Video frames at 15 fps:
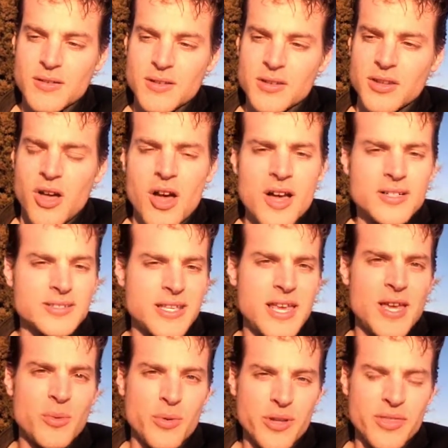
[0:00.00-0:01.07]
Long
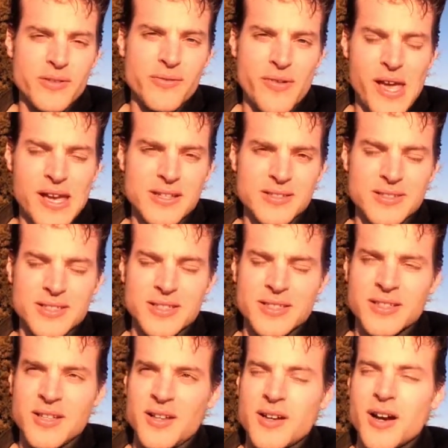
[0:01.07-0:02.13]
day with the faculty
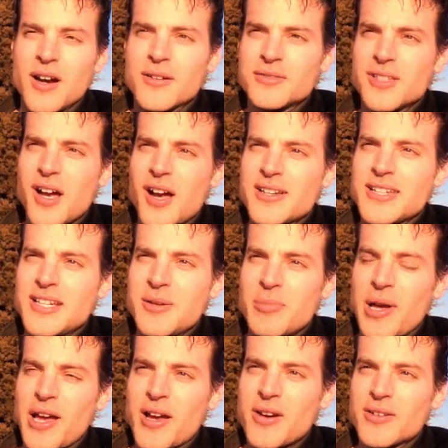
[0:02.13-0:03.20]
of talking
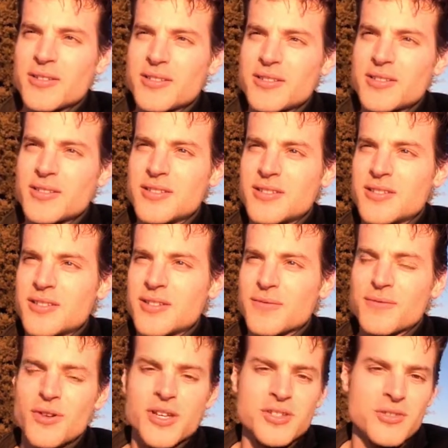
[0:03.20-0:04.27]
about the
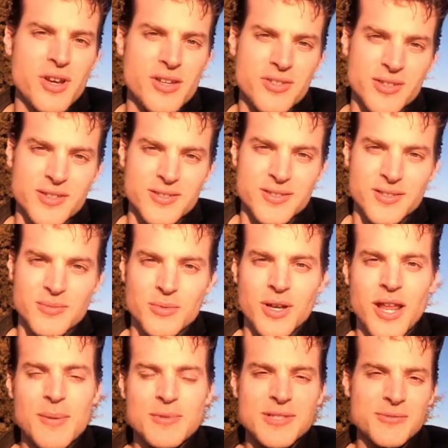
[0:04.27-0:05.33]
frustrations and what
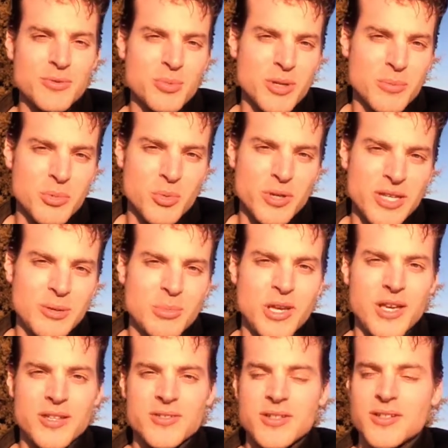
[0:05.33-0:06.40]
happens if we put up a wiki
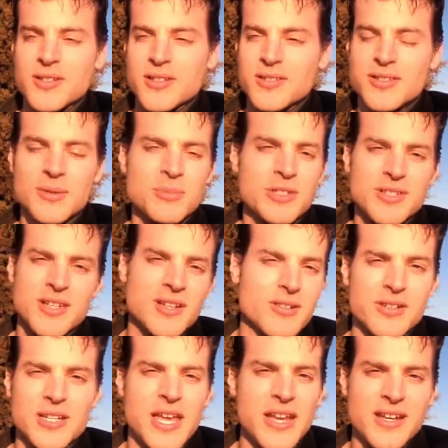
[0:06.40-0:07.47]
page and somebody's going to go
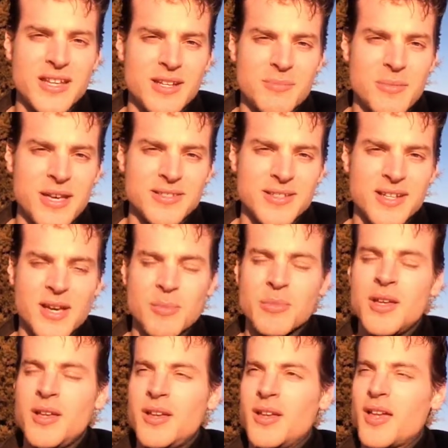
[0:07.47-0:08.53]
in and edit it and mess it up.
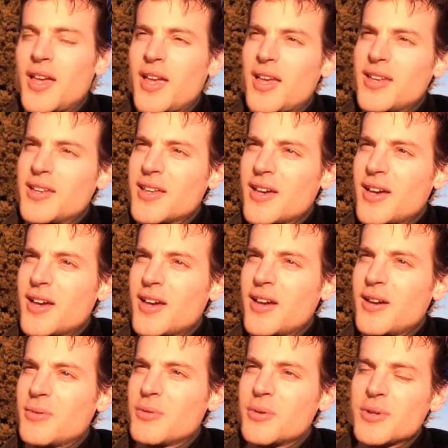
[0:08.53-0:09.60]
And
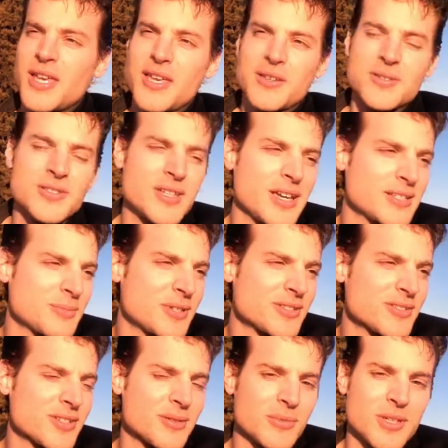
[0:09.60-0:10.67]
well, we can't use text
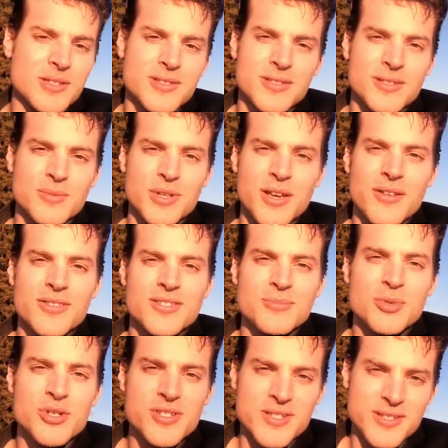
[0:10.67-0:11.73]
messaging because we have this
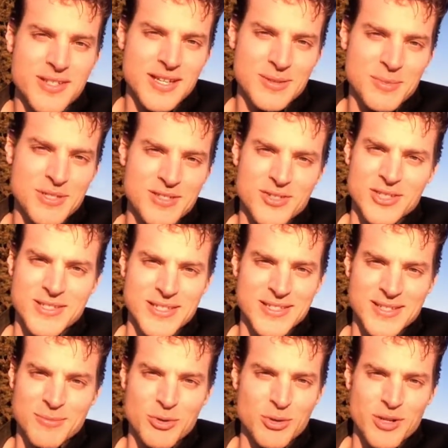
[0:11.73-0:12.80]
emergency text messaging
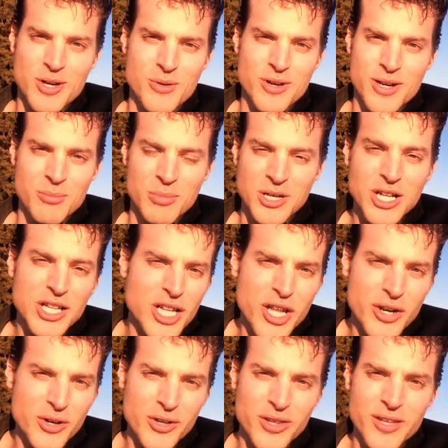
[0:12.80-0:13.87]
system, and we don't want to
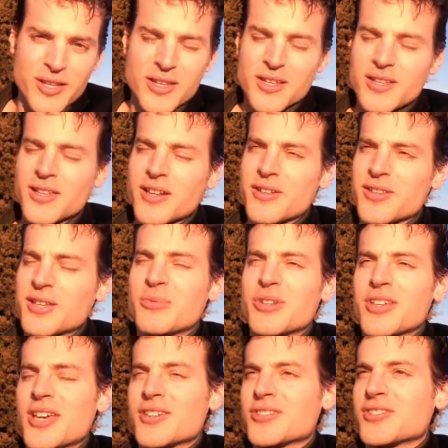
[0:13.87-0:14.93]
clutter the
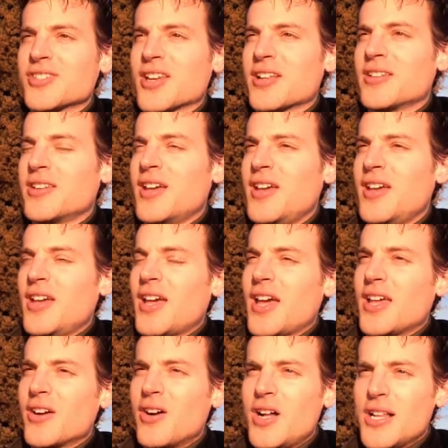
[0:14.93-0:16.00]
communication channel.
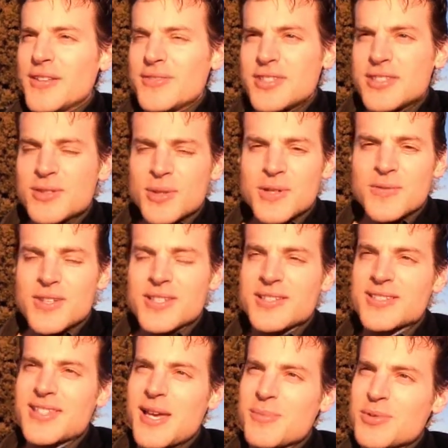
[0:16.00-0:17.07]
And all of these sort of
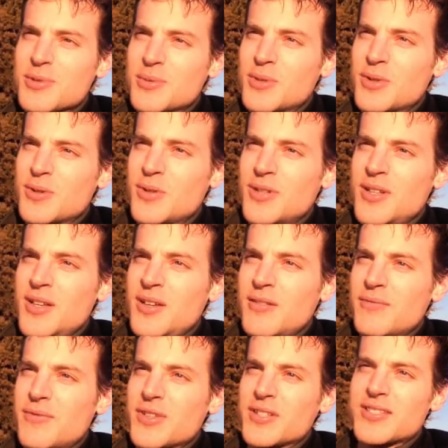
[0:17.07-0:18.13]
conceptual,
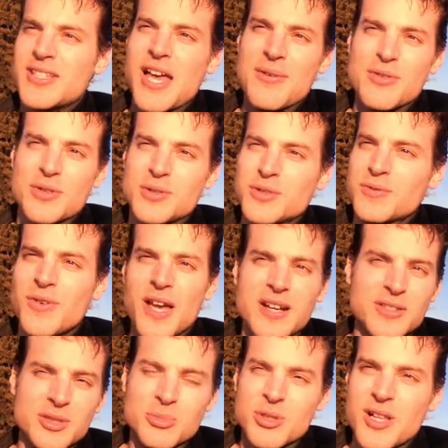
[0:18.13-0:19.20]
philosophical, do
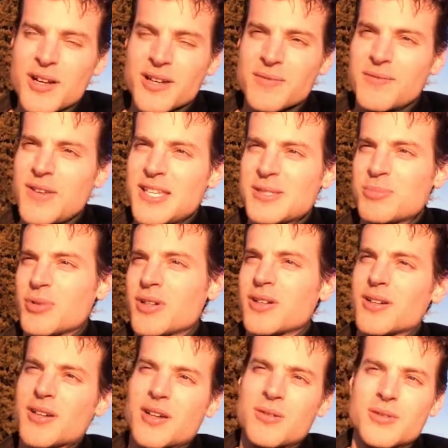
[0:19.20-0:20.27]
faculty belong on
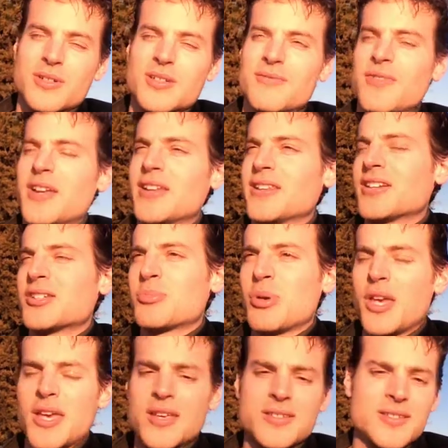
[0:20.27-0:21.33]
Facebook? Are we invading their
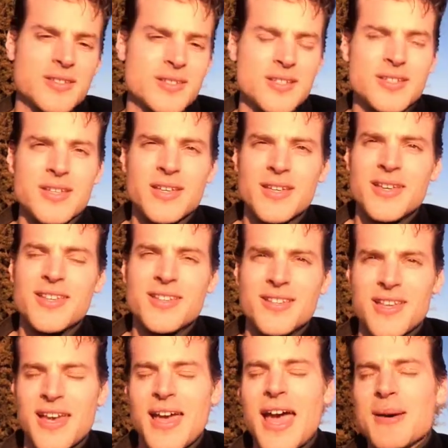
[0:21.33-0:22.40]
space?
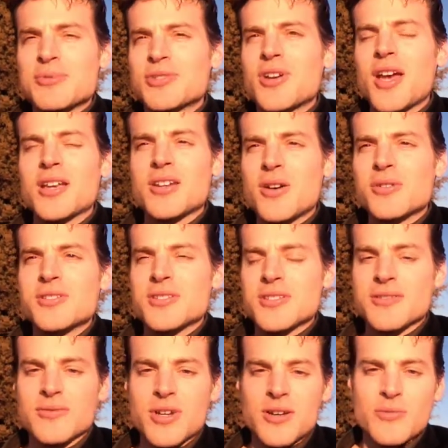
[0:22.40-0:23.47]
The abstract
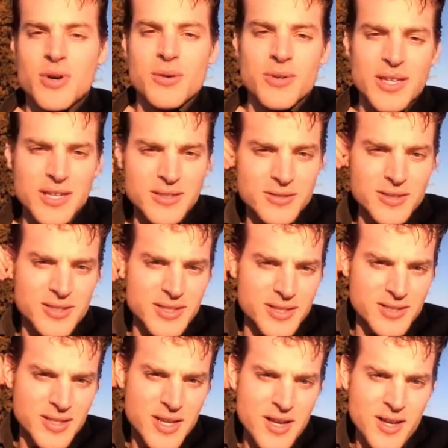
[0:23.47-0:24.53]
notions of why we can't do these things.